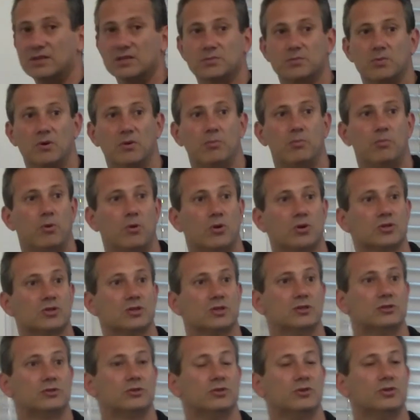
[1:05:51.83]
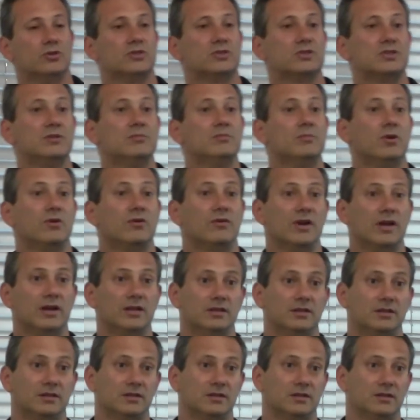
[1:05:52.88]
is proportional to your symbol rate,
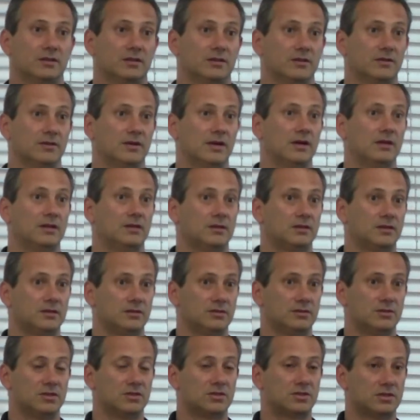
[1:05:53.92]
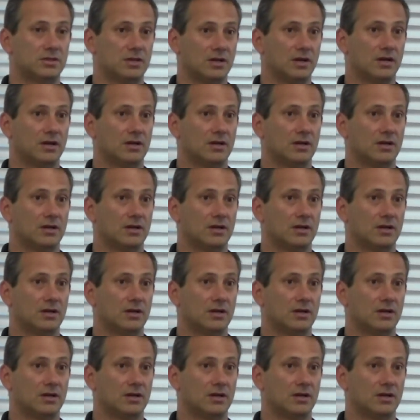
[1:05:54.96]
right? Just